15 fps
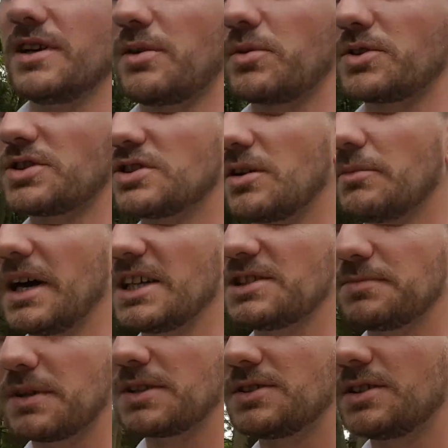there were some
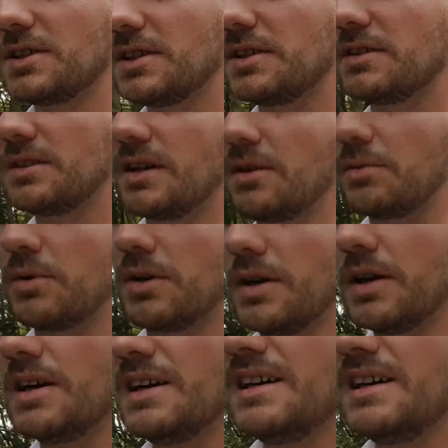aspects in it that were